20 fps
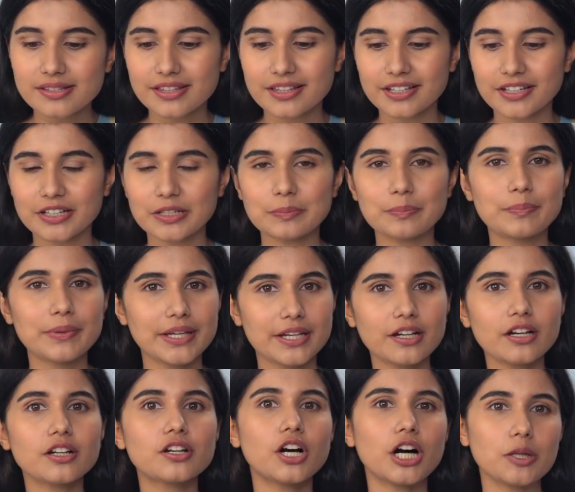the
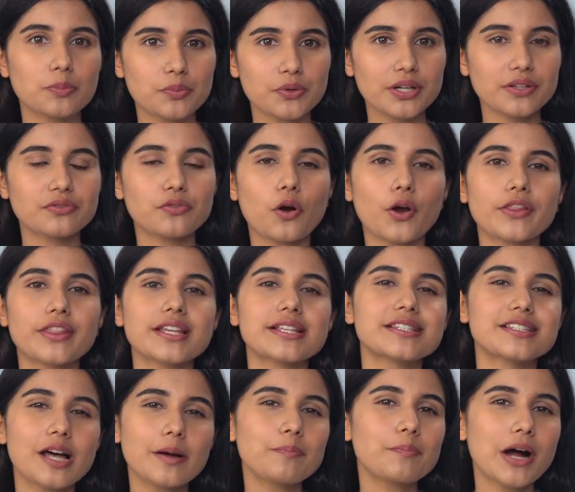bigger culprit for
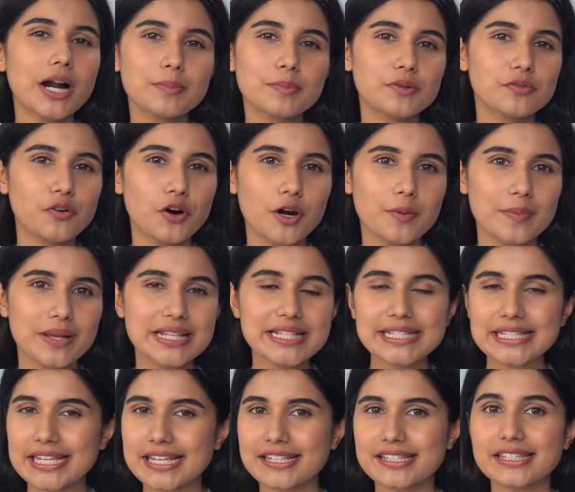this subpar
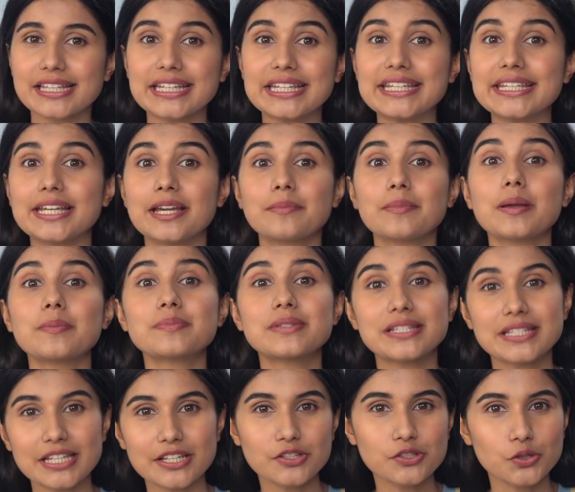performance is the
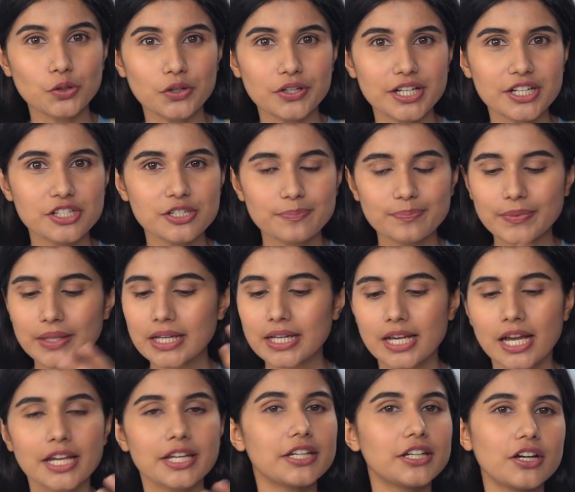eMMC storage.
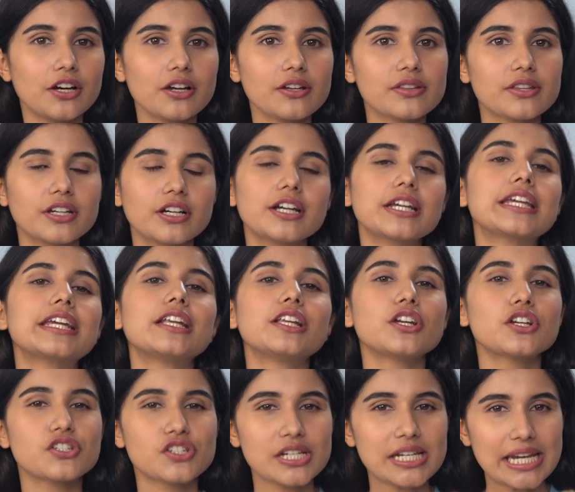Here, the
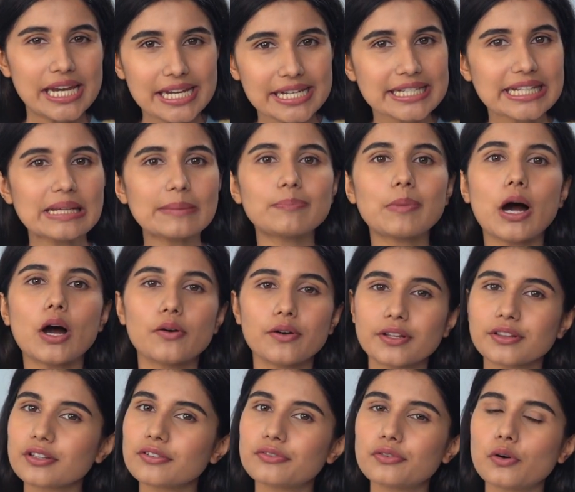Helio G80
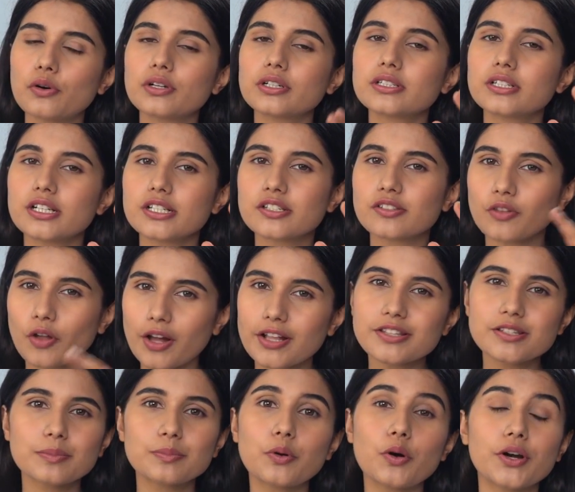powering the phone does
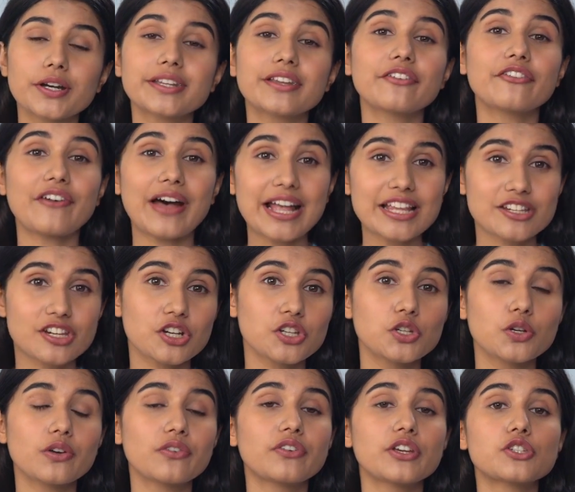not support the faster
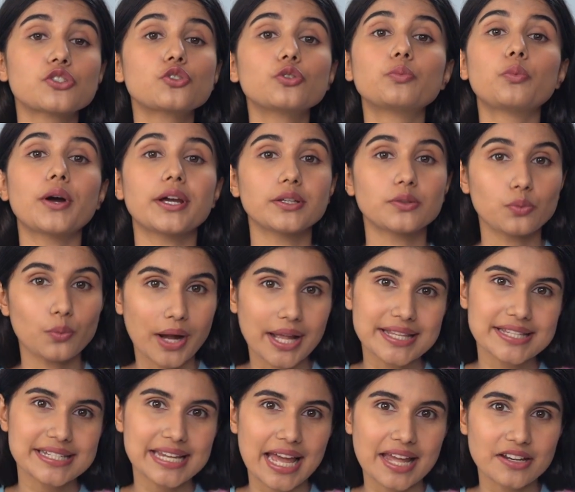UFS
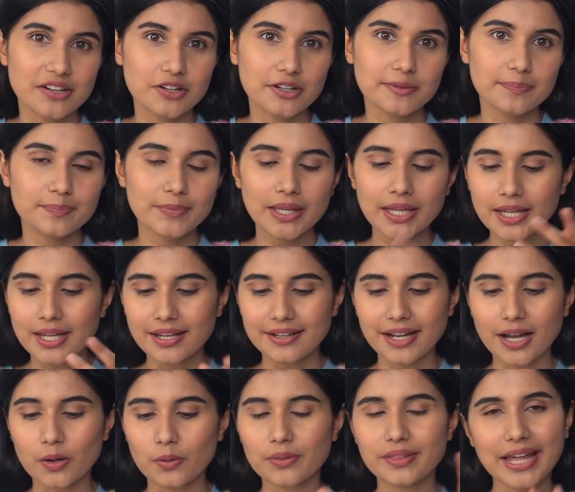2.1 standard.
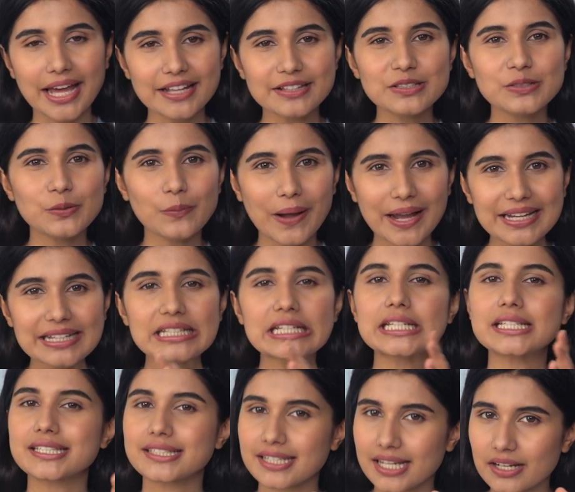Now, that's quite
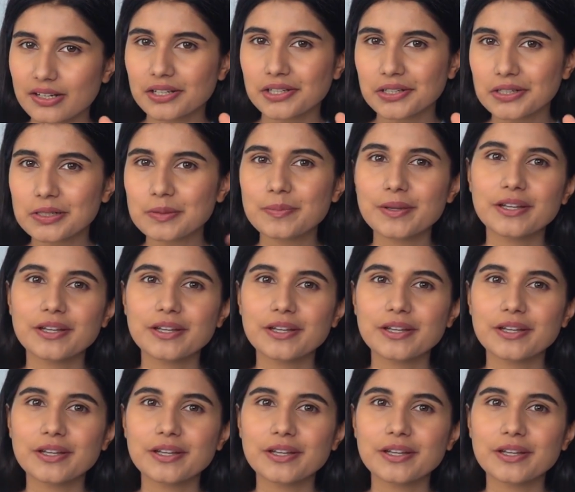hysterical